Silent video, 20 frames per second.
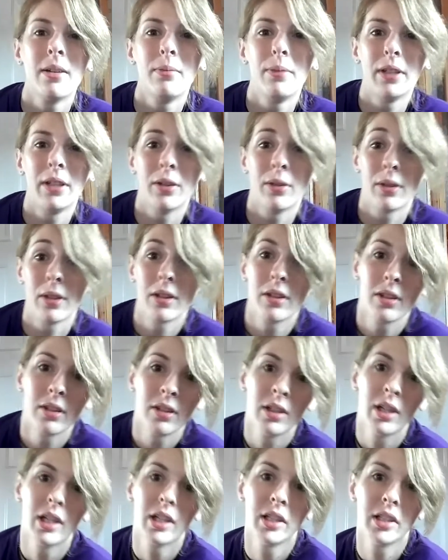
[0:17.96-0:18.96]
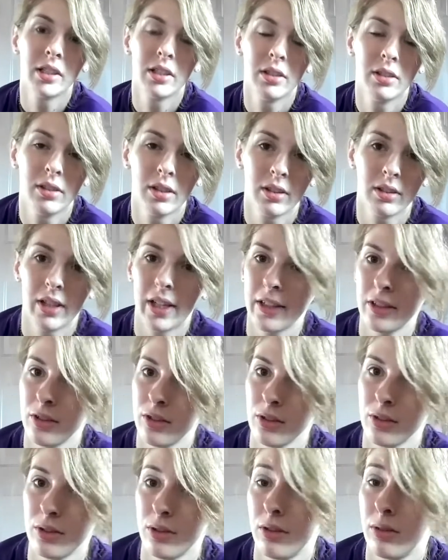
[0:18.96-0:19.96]
be going into
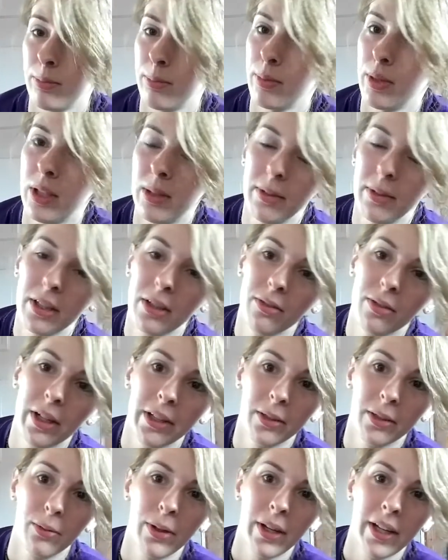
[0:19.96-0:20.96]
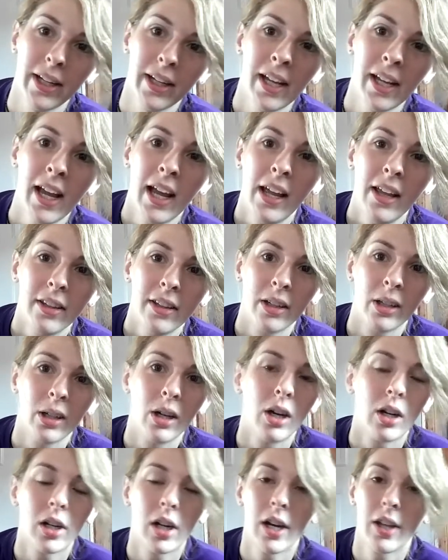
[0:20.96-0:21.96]
electrical and plumbing right away. There
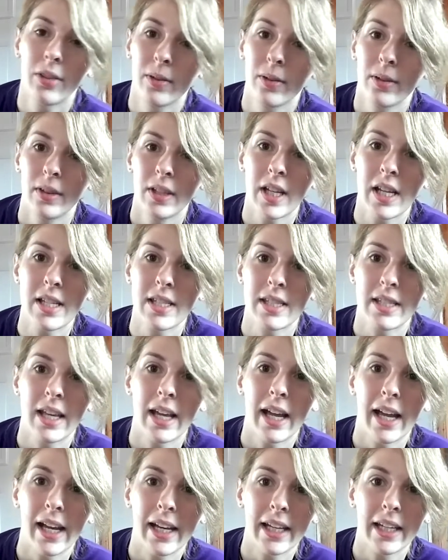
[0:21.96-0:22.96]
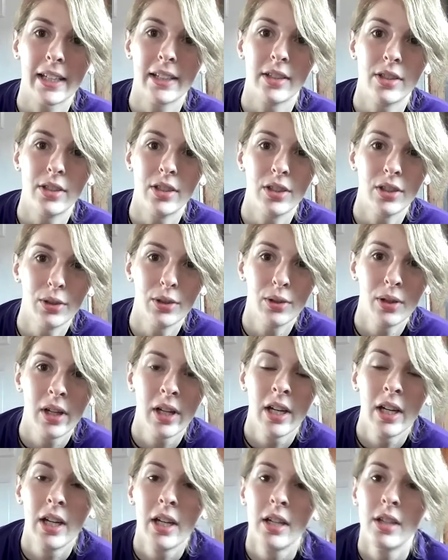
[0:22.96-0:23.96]
are other things that I can do.
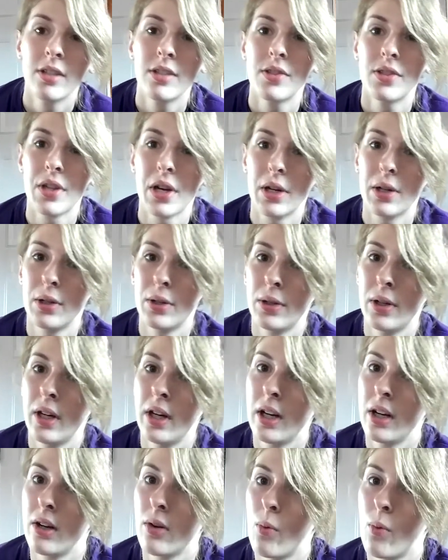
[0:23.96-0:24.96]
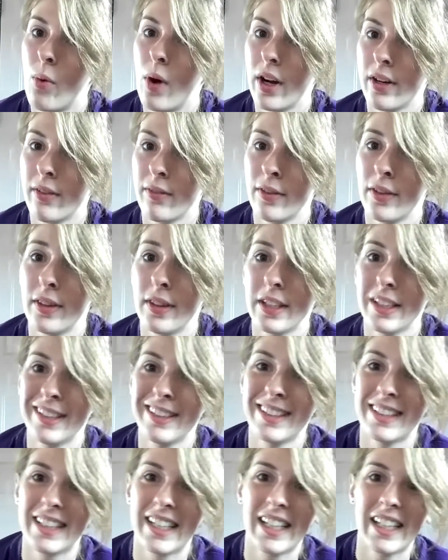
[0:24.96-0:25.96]
So one of the
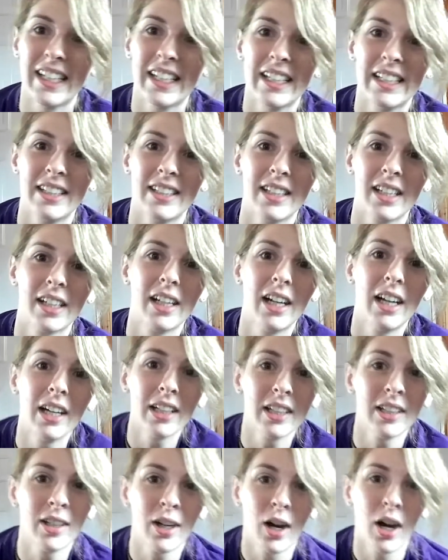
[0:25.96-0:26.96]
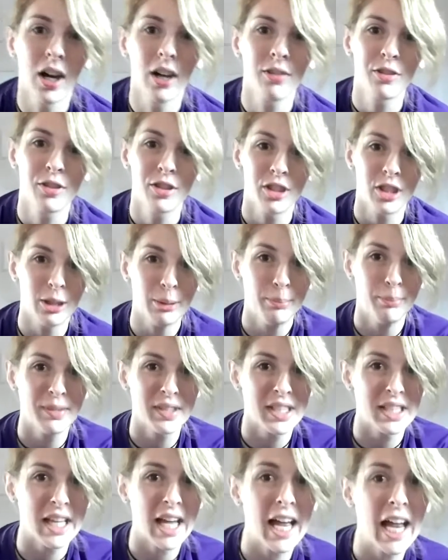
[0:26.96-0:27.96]
things is cutting off
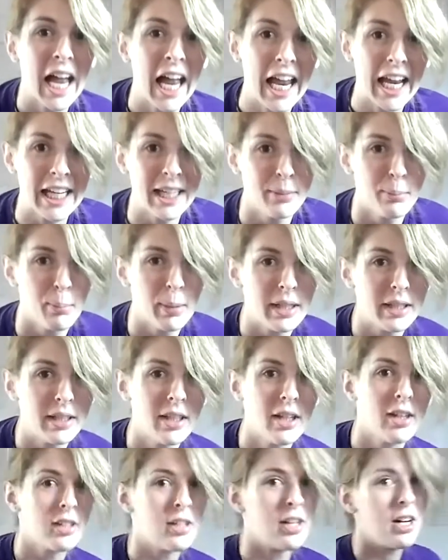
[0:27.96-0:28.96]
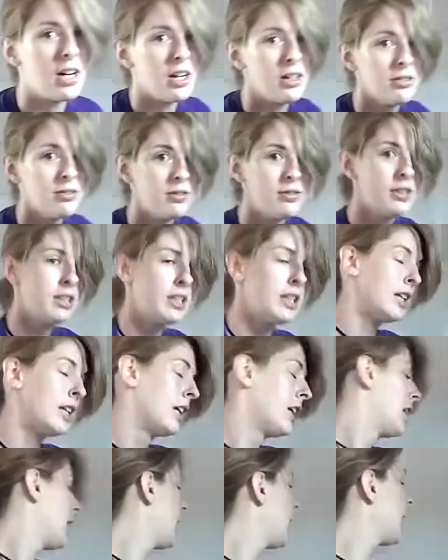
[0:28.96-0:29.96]
shims that hadn't been cut off
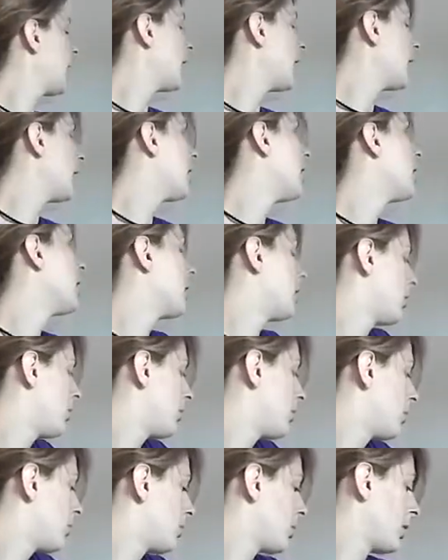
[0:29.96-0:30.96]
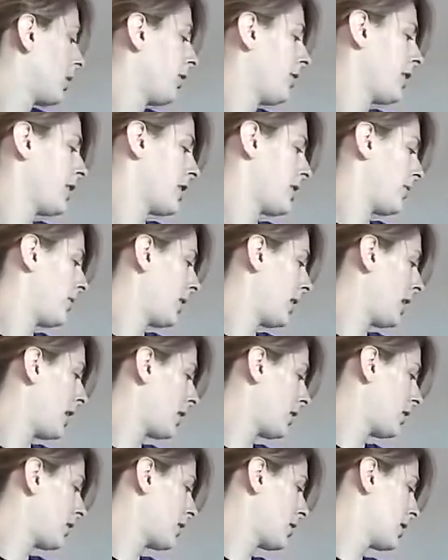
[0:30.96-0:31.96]
in previous
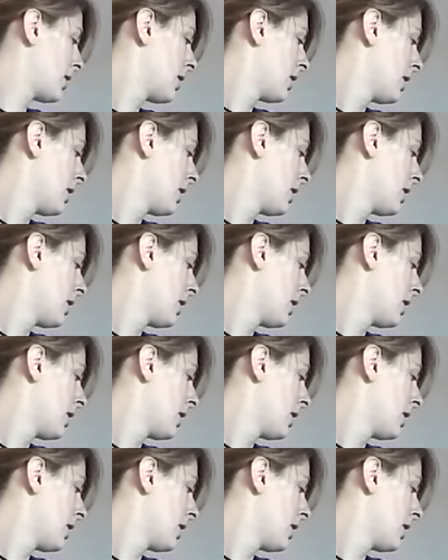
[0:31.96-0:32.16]
videos